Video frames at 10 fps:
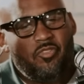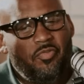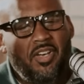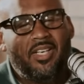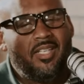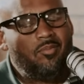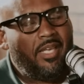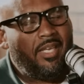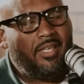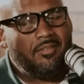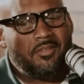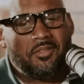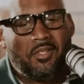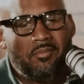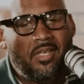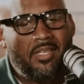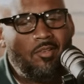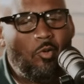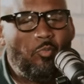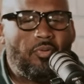fun, man. I mean,
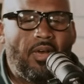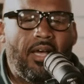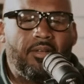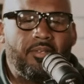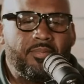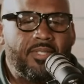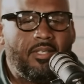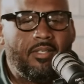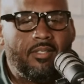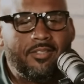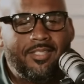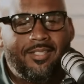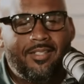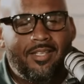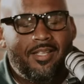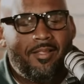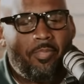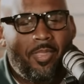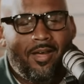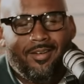no problems.
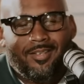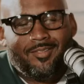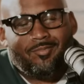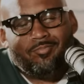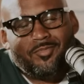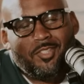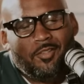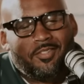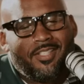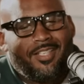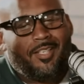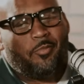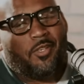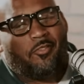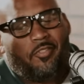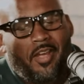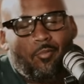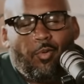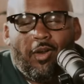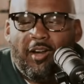Tough skin. I've been a
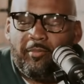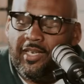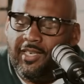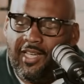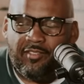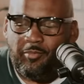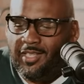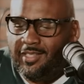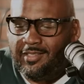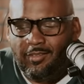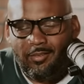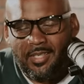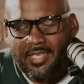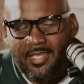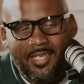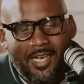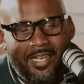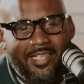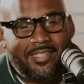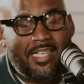fat boy all my life, man. So I
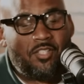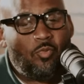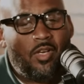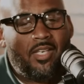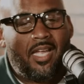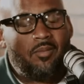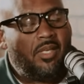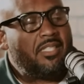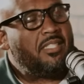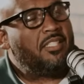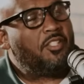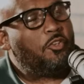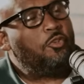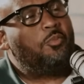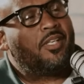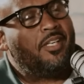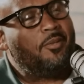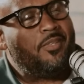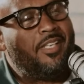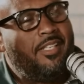guess that's where a lot of my sense of humor
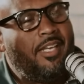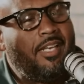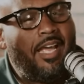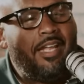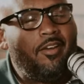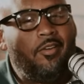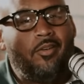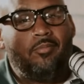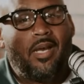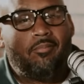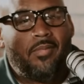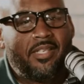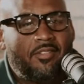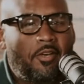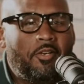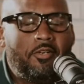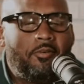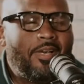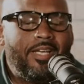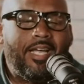come in. That I had heard by third
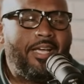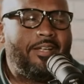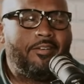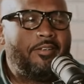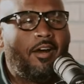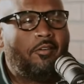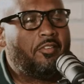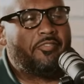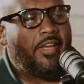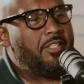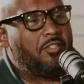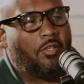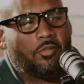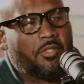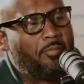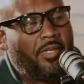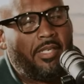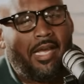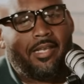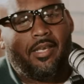grade, I had heard all the fat jokes. I
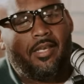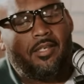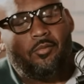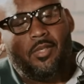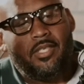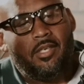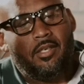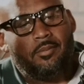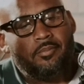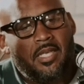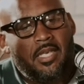mean, I kind of wouldn't.